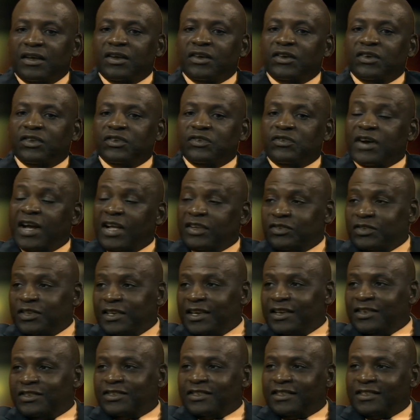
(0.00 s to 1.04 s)

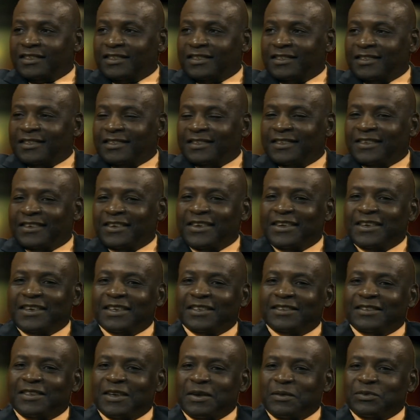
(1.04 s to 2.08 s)
Congratulations on an
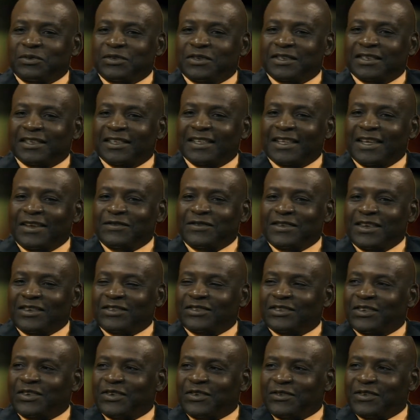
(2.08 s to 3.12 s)
exceptional
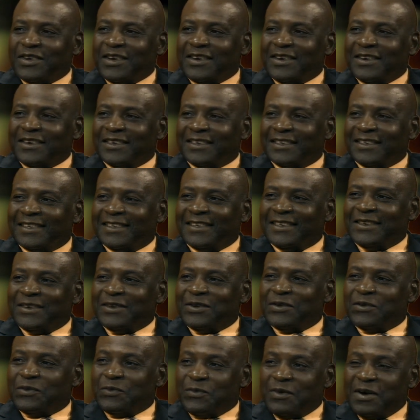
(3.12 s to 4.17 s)
aviation career.
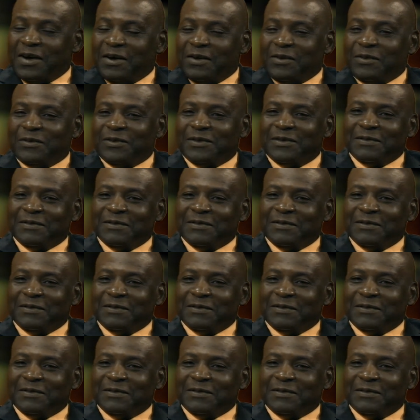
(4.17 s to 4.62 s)
Wow.